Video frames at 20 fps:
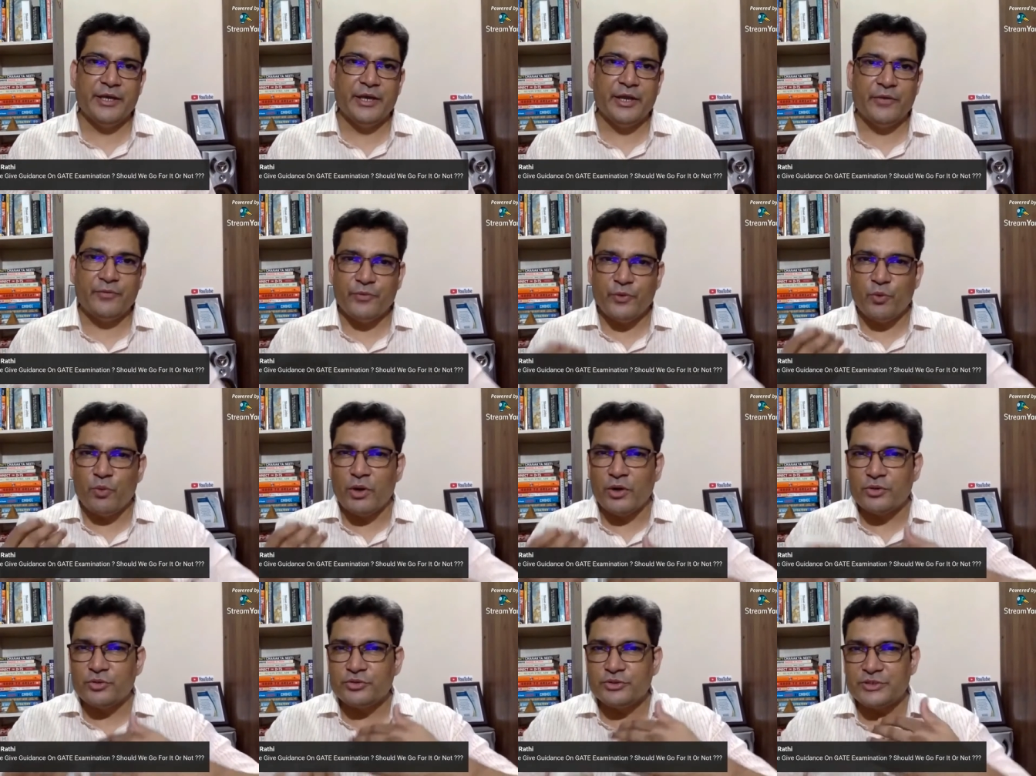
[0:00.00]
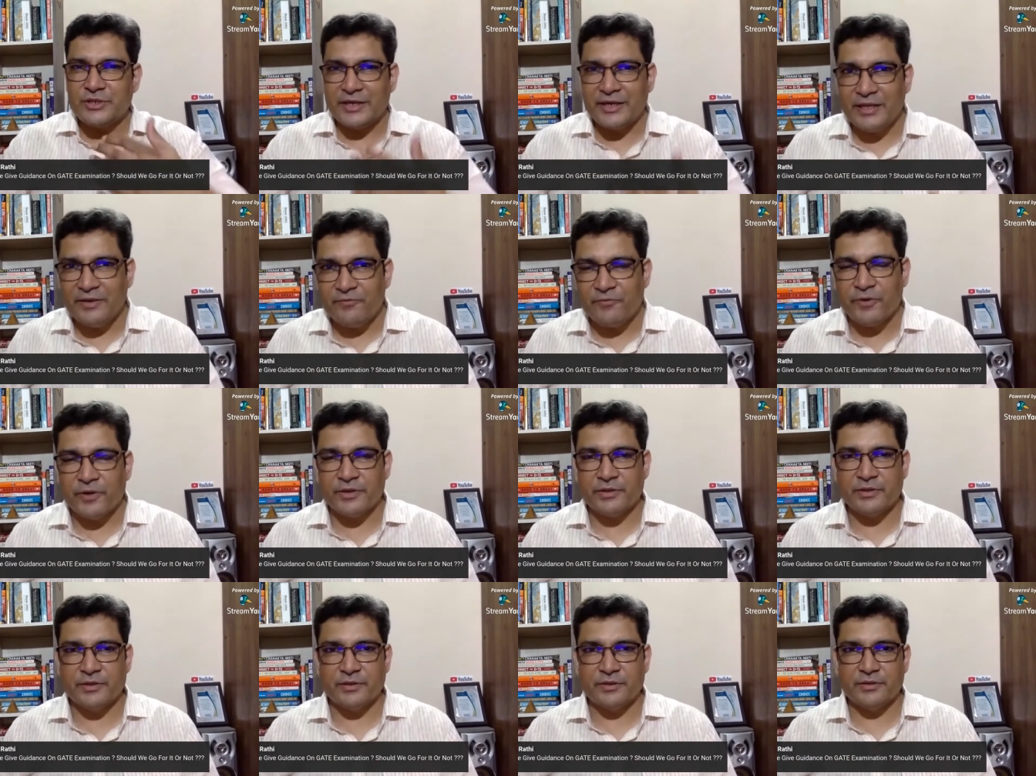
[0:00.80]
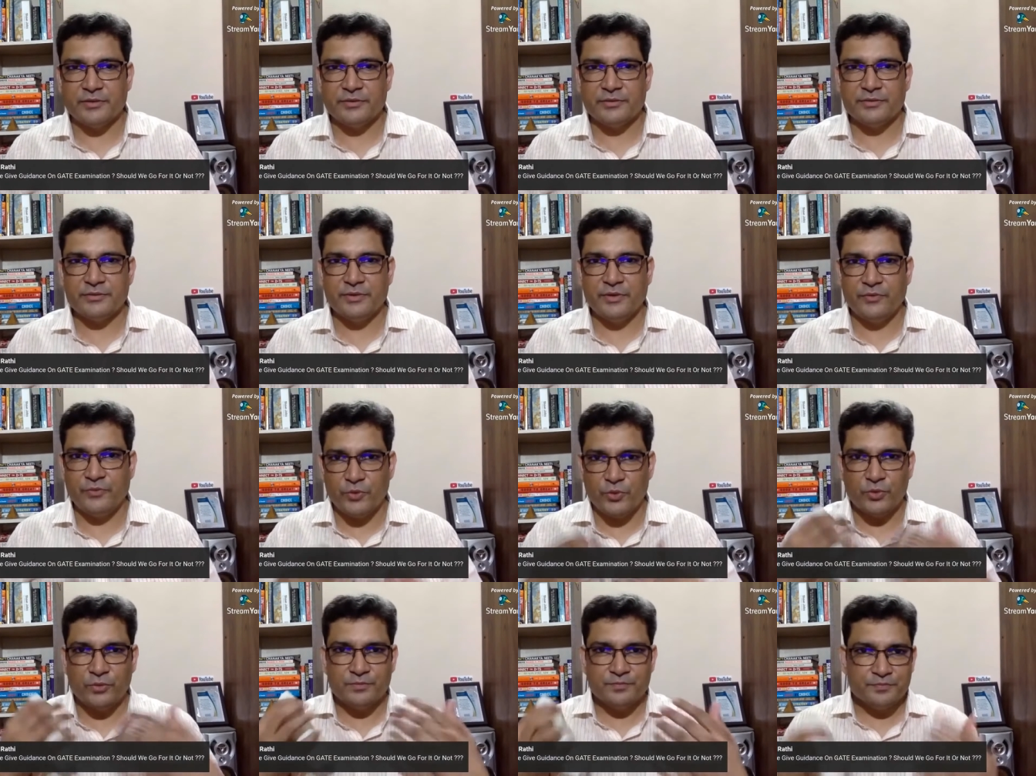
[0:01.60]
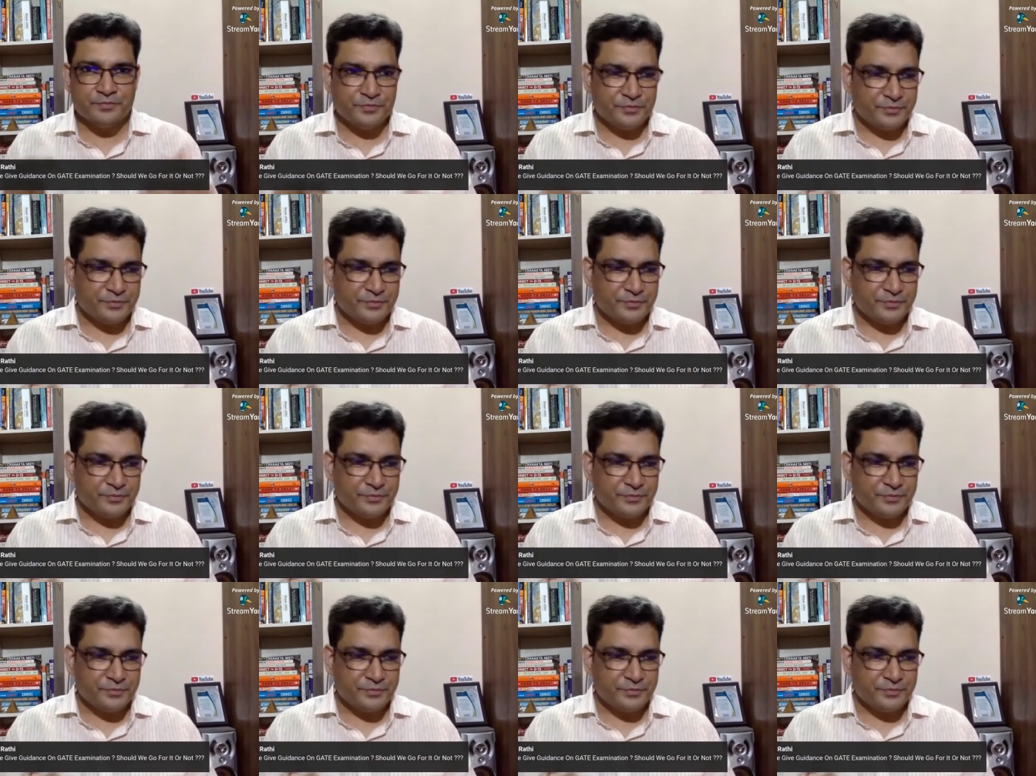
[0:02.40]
If you want to study further, if you